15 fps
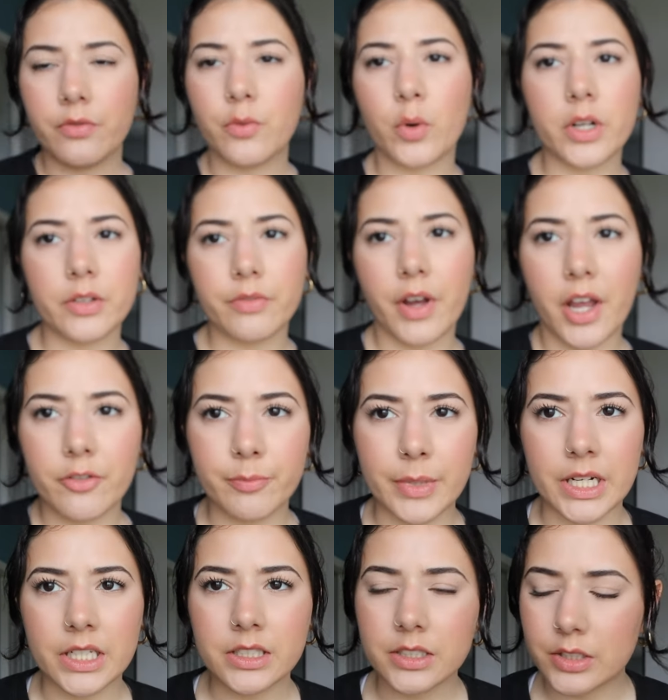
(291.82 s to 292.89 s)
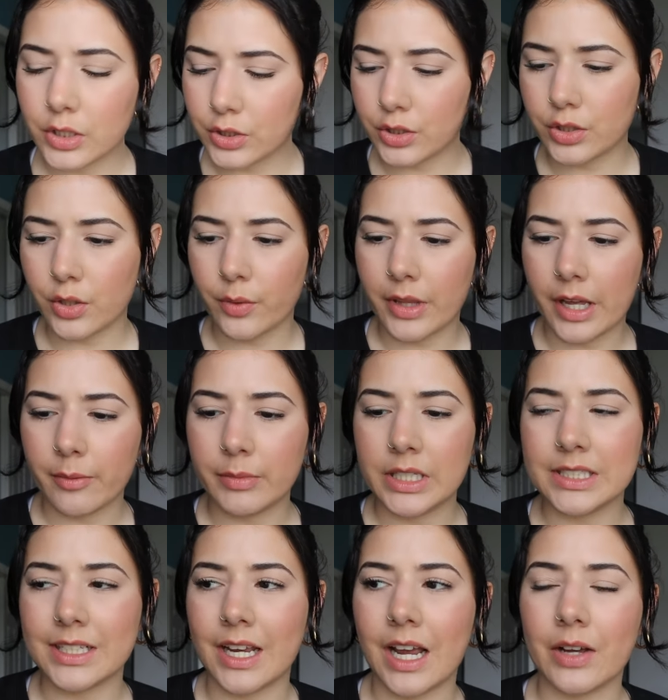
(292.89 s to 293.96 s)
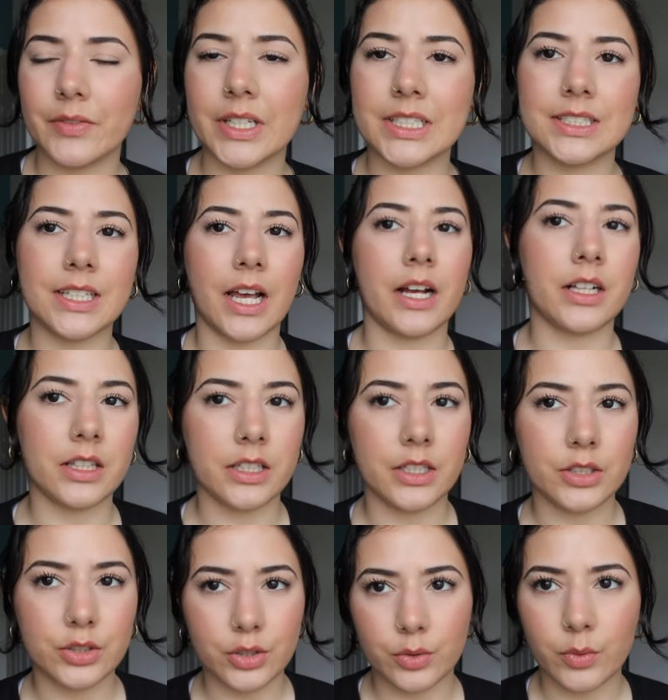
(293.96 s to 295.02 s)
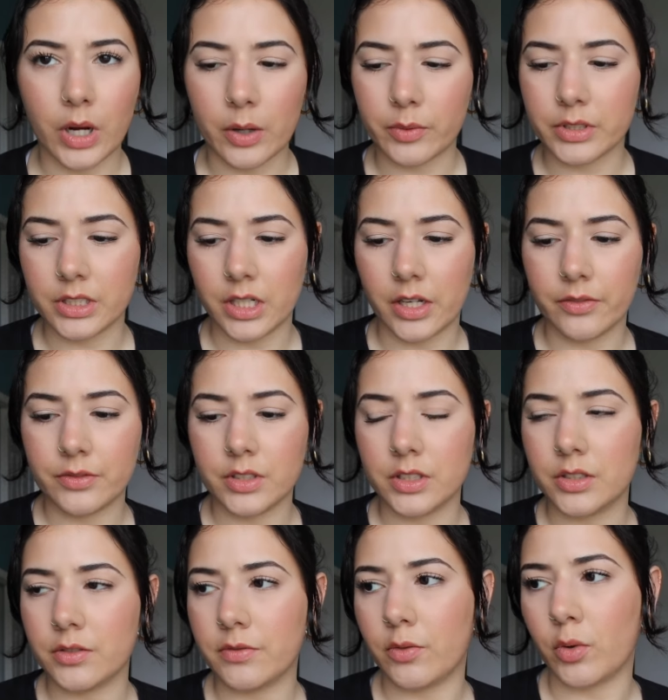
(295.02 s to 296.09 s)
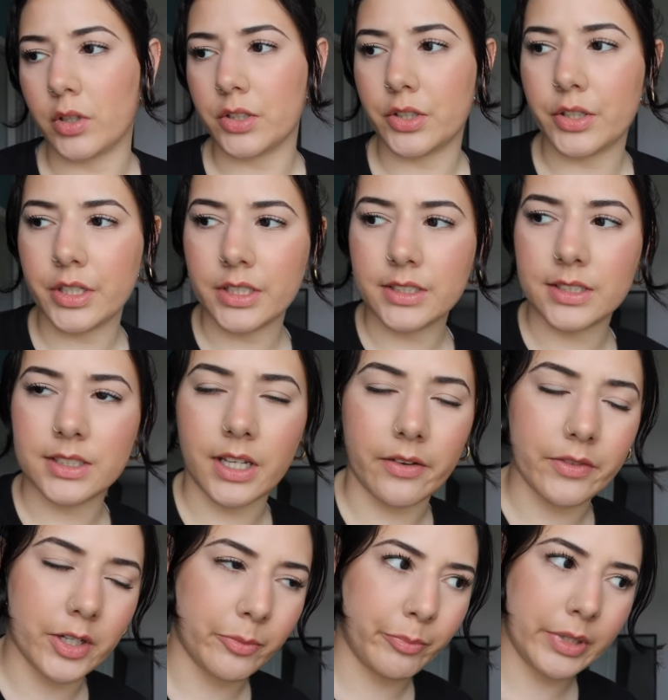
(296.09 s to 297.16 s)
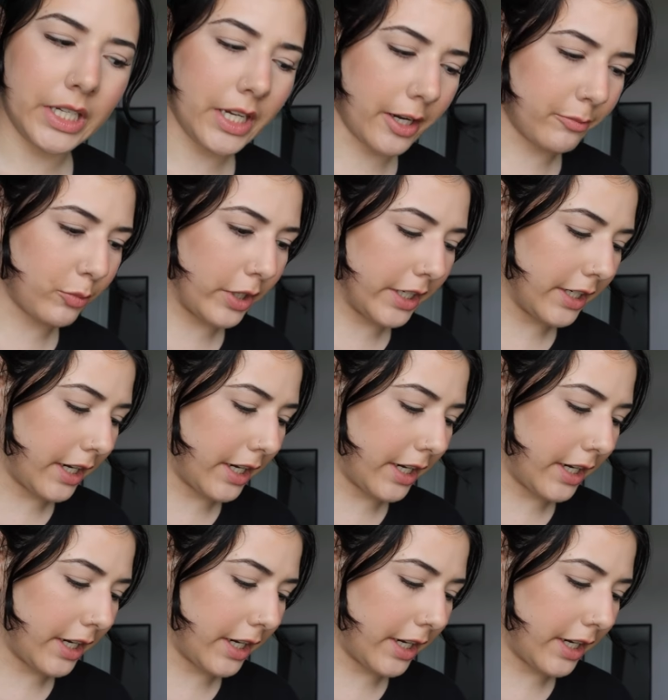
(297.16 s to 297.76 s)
45 minutes, so that means I have exactly 2 hours left. It's 4:37 p.m. right